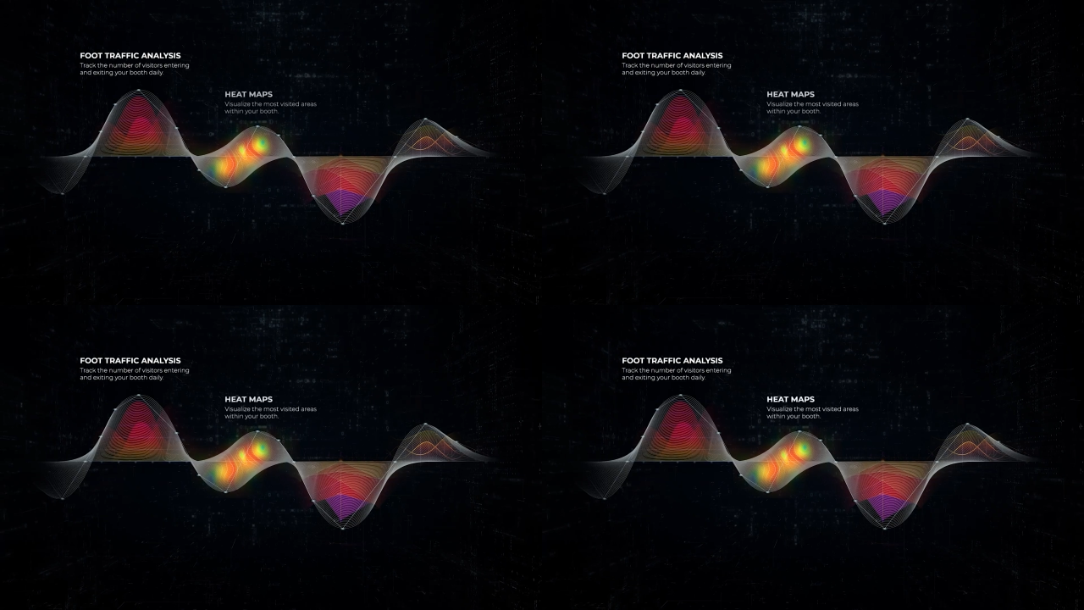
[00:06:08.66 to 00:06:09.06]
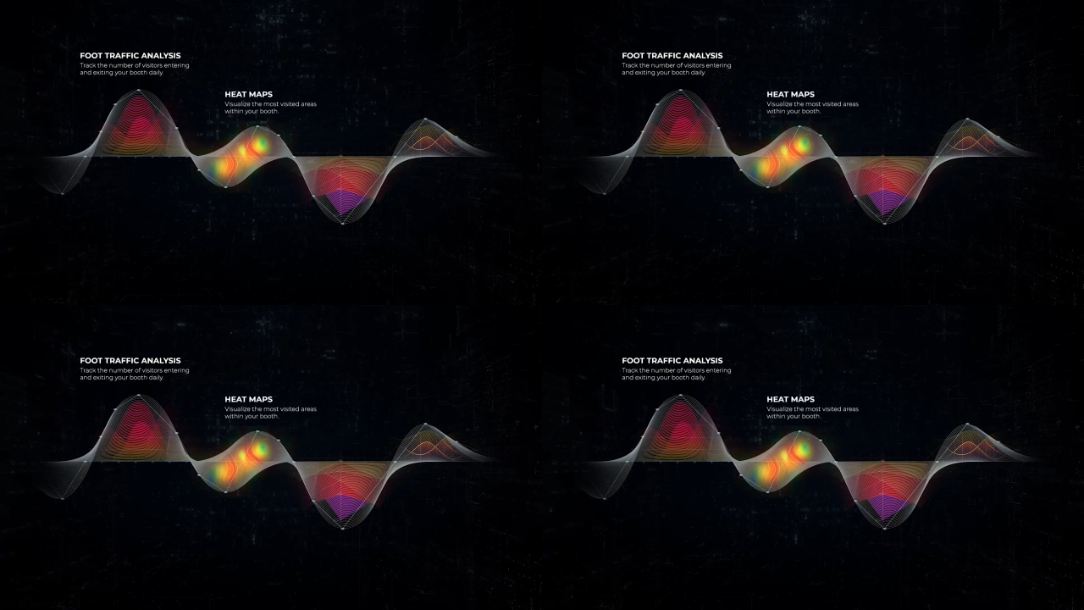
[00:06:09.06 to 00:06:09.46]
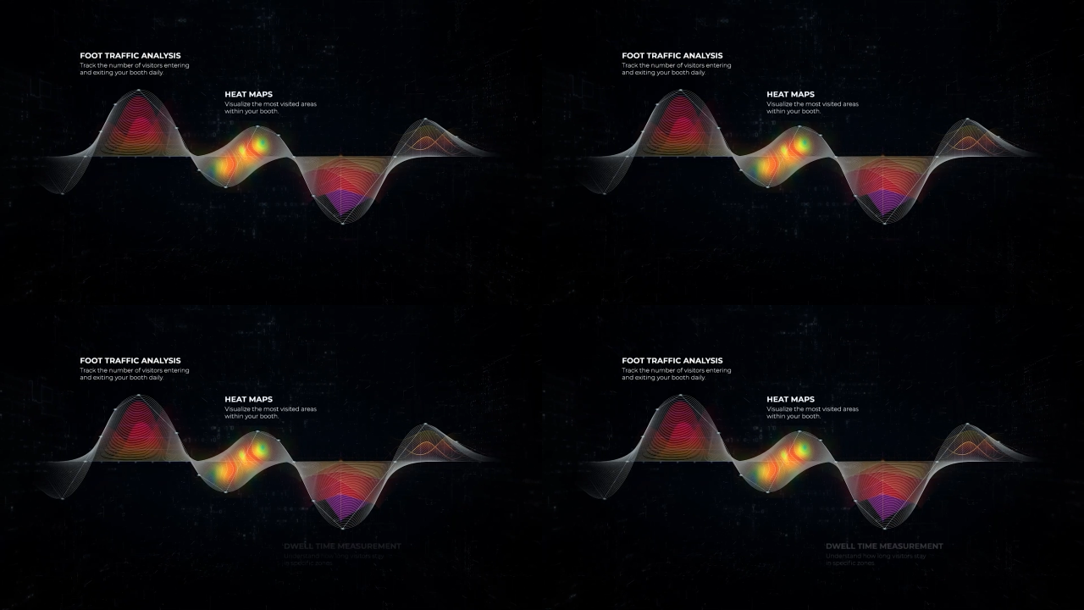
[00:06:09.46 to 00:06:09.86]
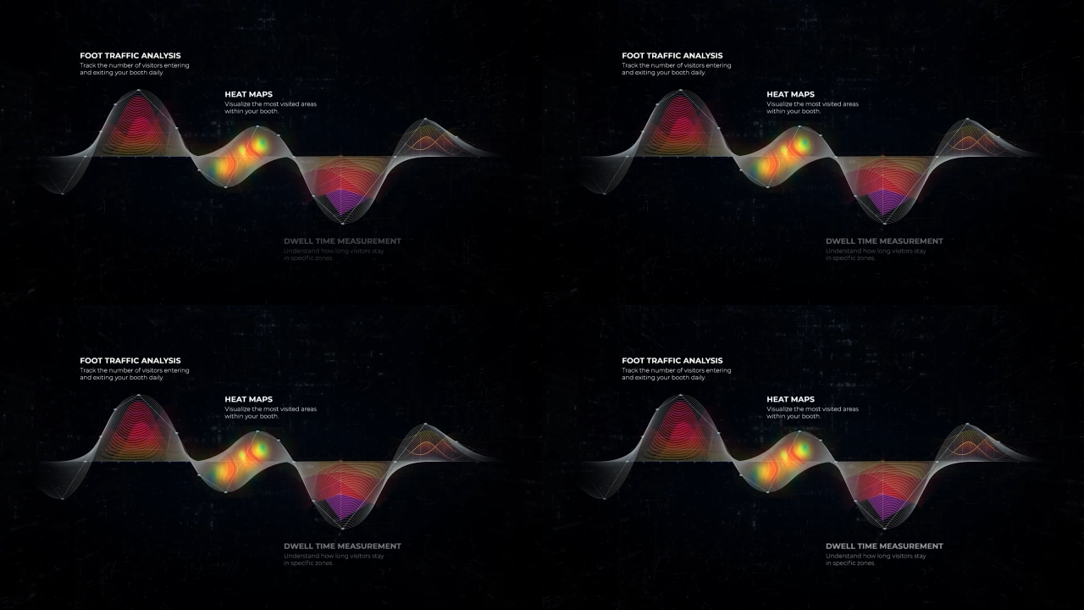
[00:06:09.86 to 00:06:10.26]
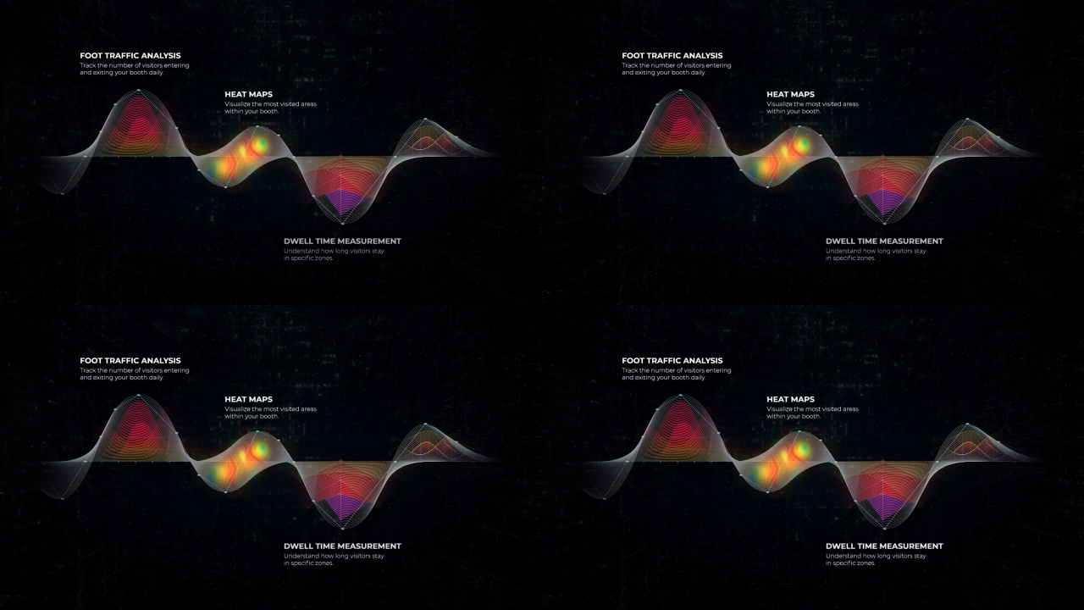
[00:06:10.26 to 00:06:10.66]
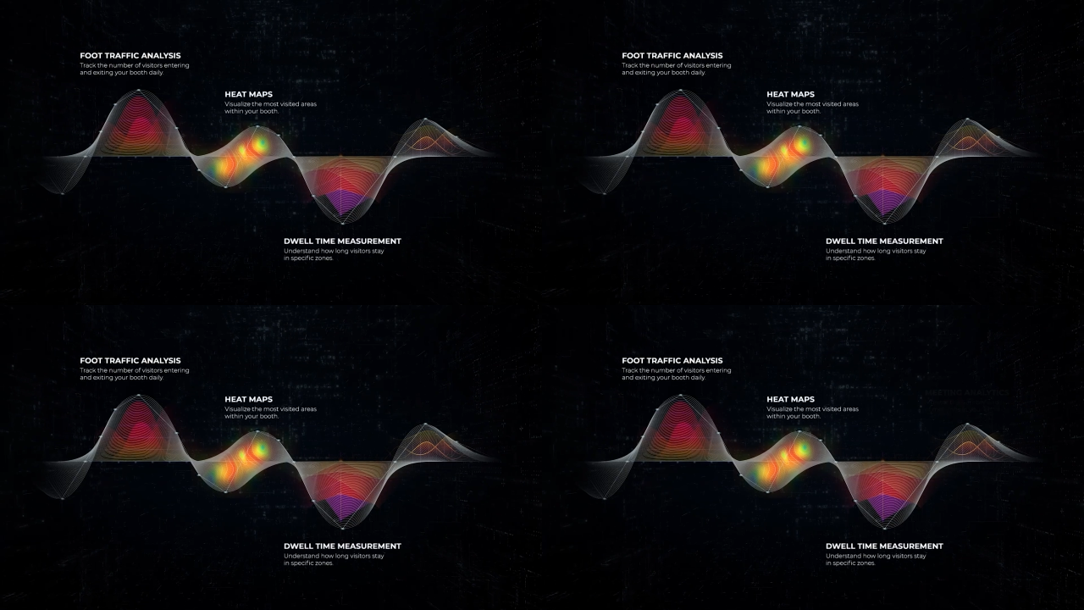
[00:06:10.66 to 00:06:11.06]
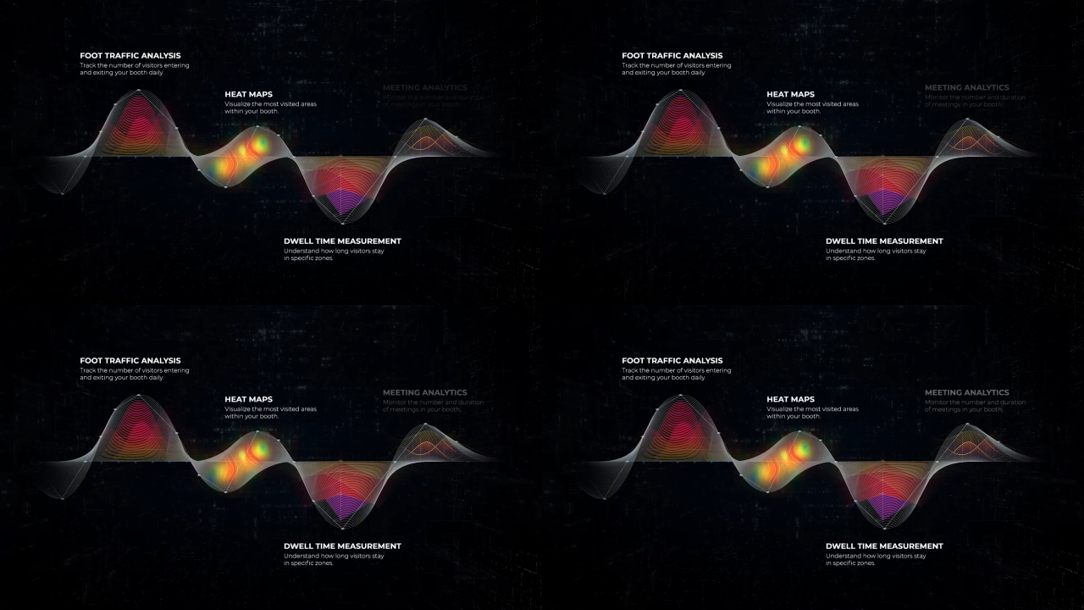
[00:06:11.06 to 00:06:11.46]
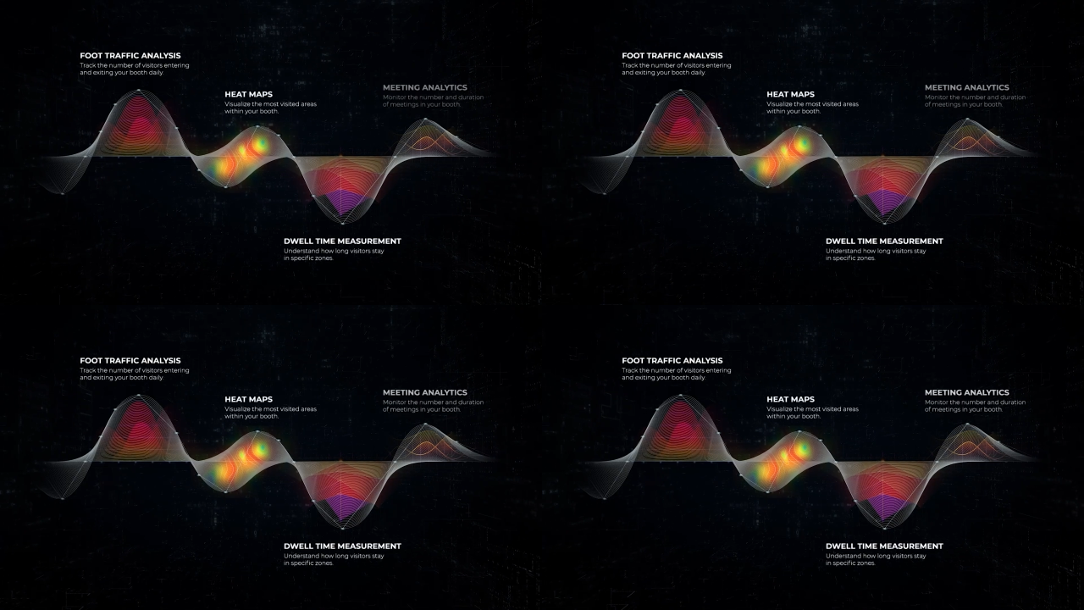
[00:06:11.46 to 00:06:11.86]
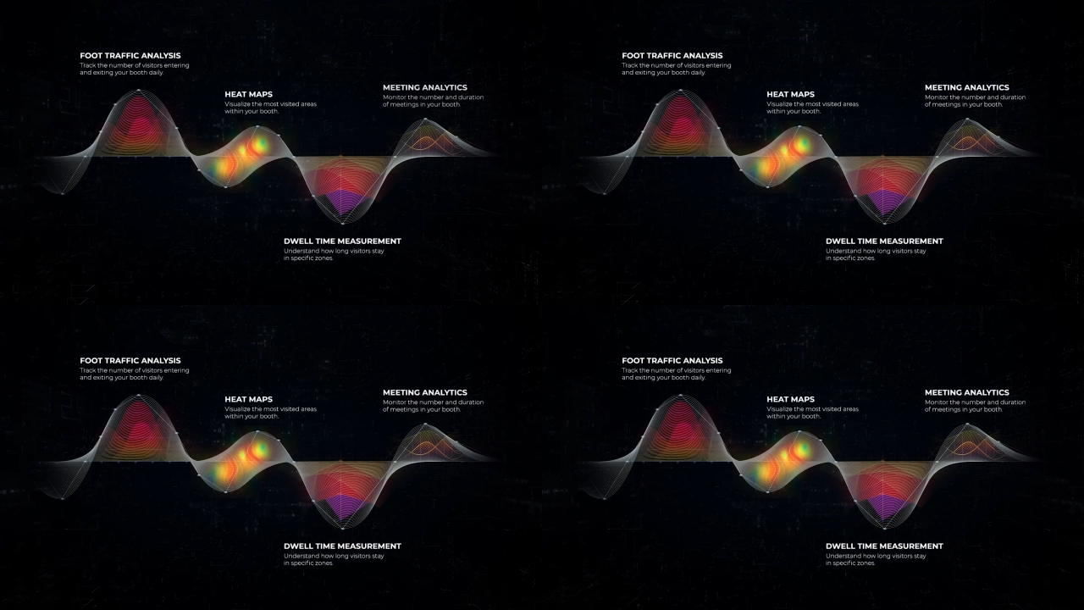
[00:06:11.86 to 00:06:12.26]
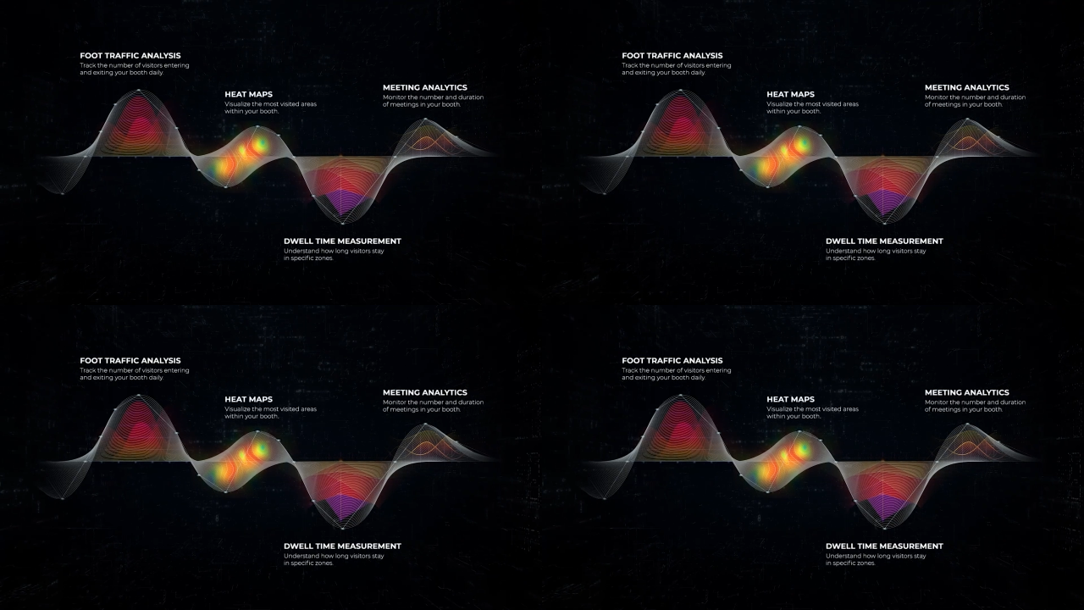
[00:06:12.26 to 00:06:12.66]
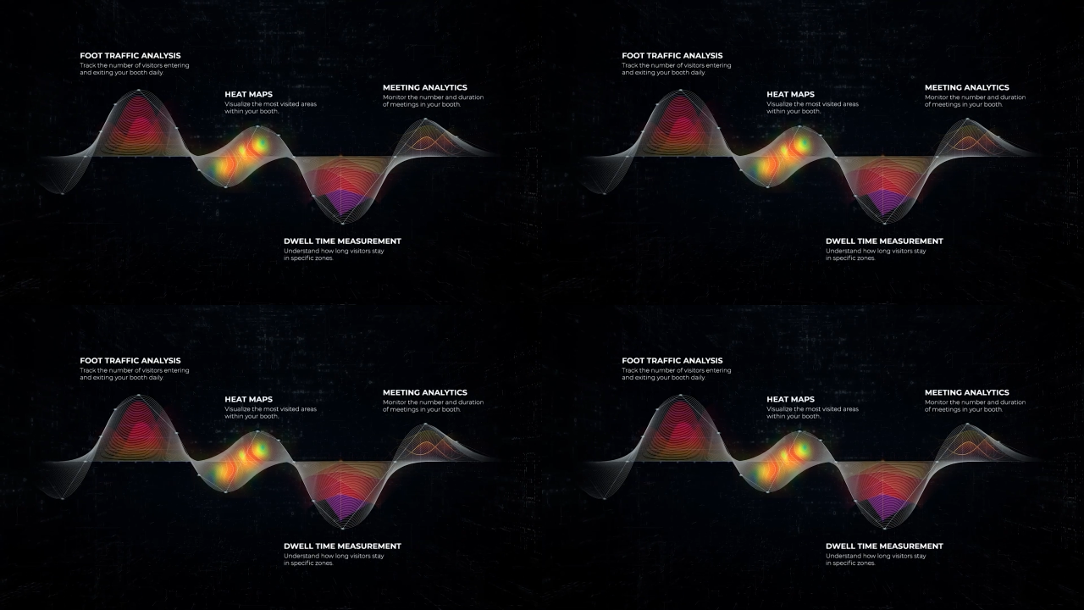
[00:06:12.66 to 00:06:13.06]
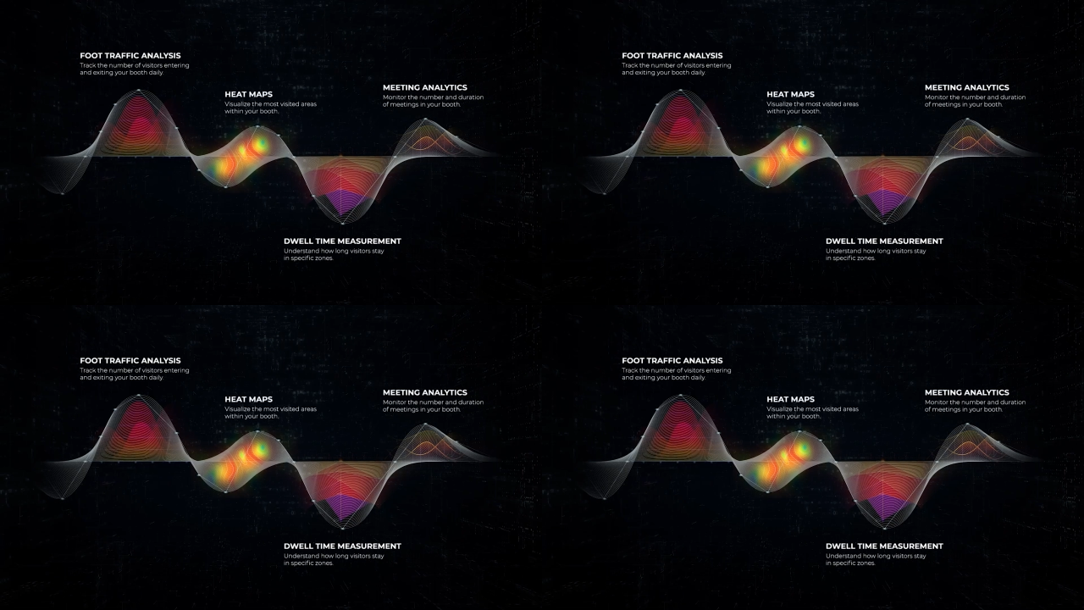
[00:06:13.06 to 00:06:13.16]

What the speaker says: No face is visible, so there are no lips to read.